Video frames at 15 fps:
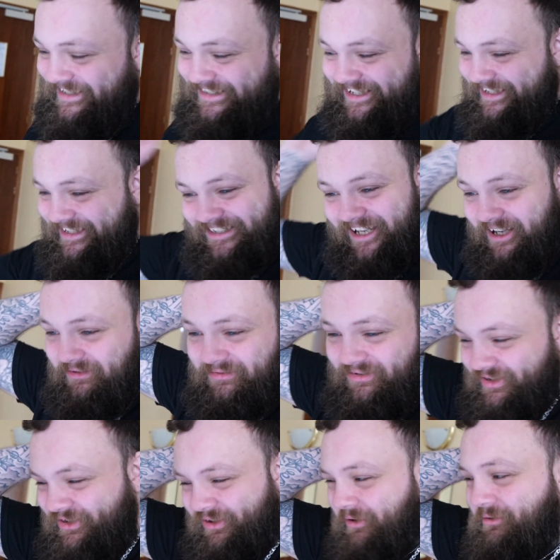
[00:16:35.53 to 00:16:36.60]
This sounds
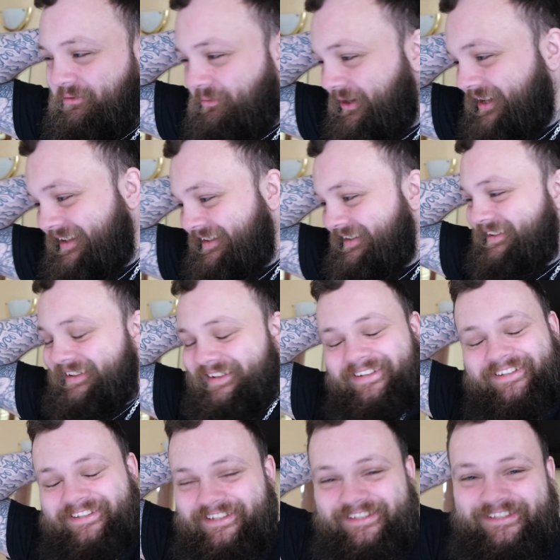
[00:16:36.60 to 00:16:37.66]
so weird
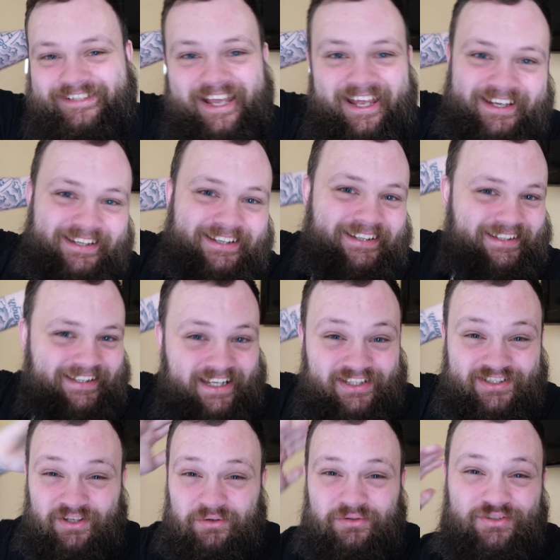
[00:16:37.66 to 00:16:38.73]
to say and
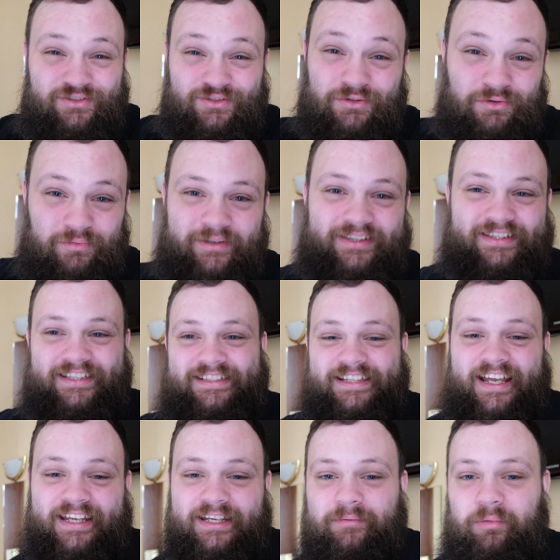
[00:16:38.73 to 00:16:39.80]
so stupid to
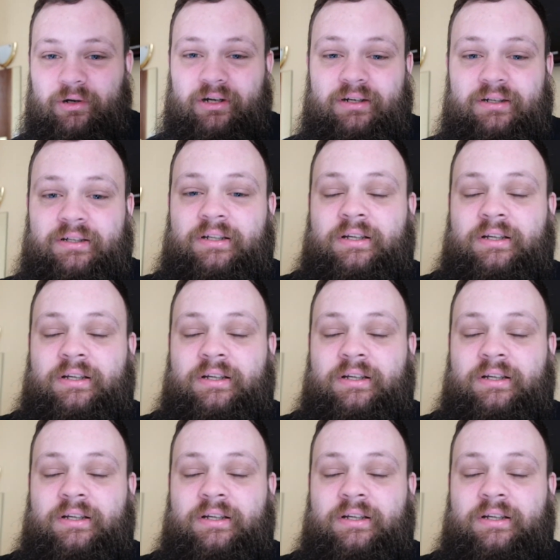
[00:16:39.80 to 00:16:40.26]
say, but